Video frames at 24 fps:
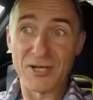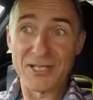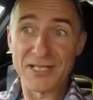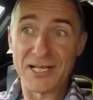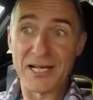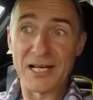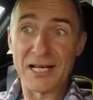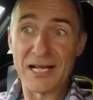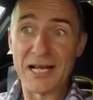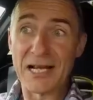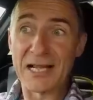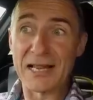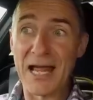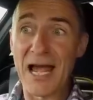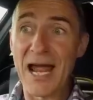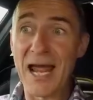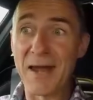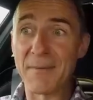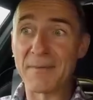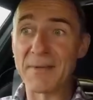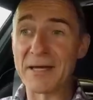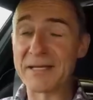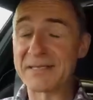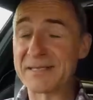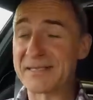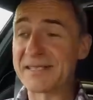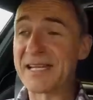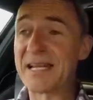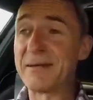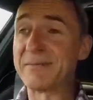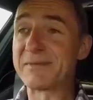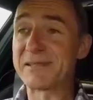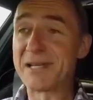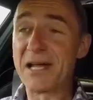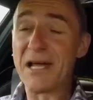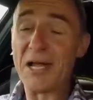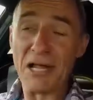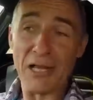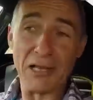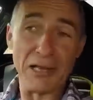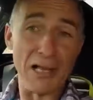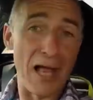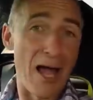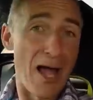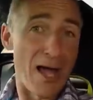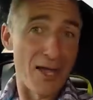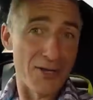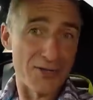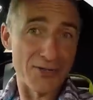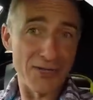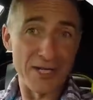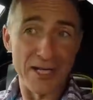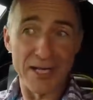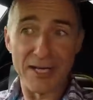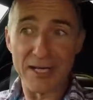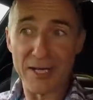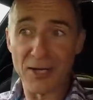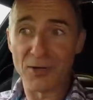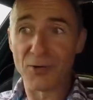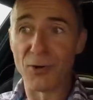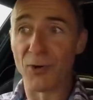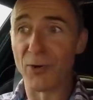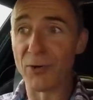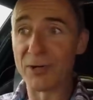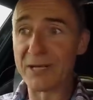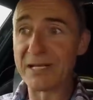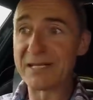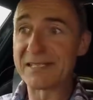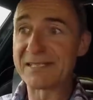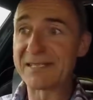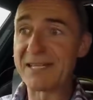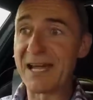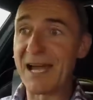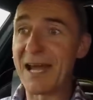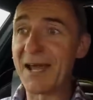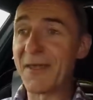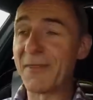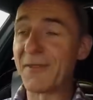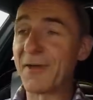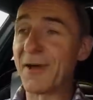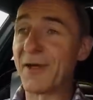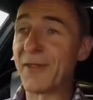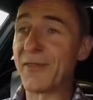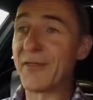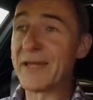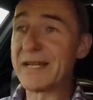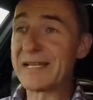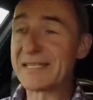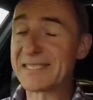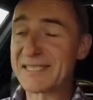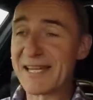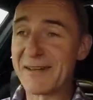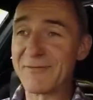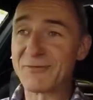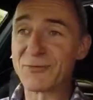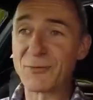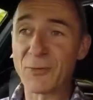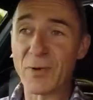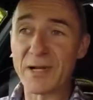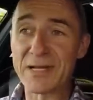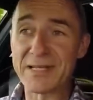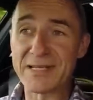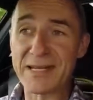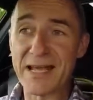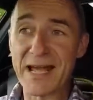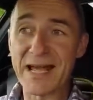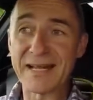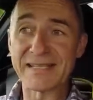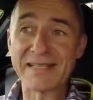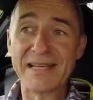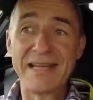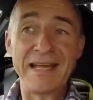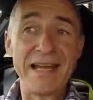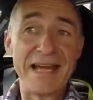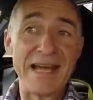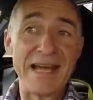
critical acclaim that seems largely in accord in saying that the seven twenty S